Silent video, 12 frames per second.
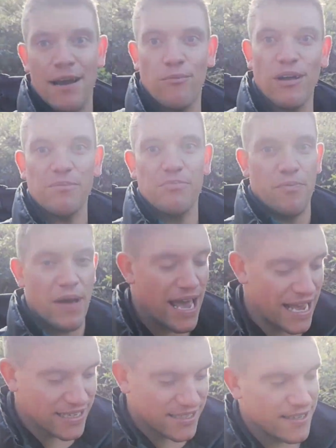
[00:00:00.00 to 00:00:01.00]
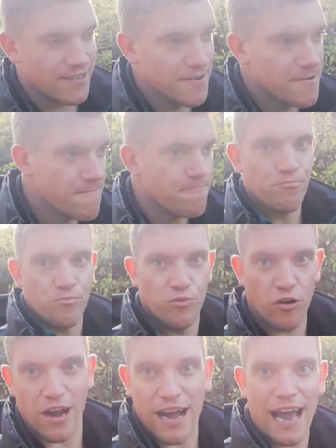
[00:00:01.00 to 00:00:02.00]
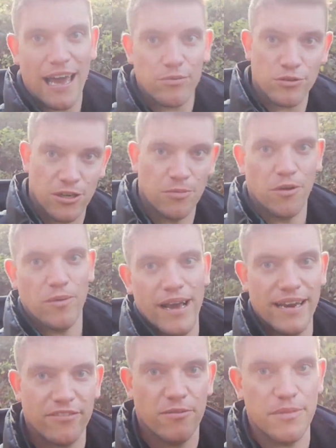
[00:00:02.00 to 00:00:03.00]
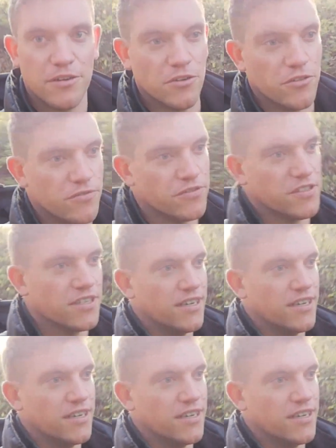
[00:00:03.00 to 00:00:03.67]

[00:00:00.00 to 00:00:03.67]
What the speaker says: well prepared. Brought a hat, which I'm not wearing. I've got my gloves,